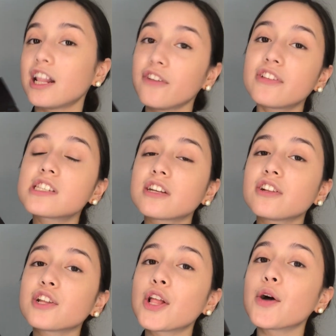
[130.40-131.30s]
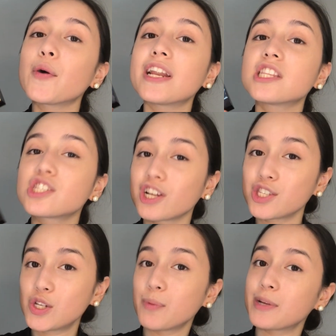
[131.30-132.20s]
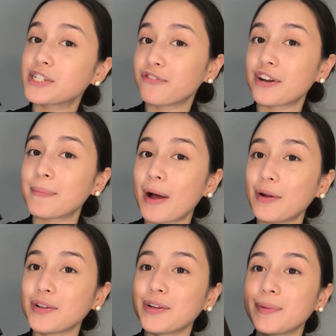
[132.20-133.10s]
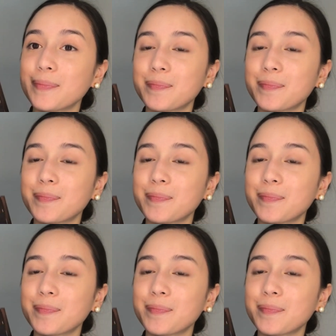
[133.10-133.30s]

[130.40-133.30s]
I love the subtle glow and it's not too much for a powder.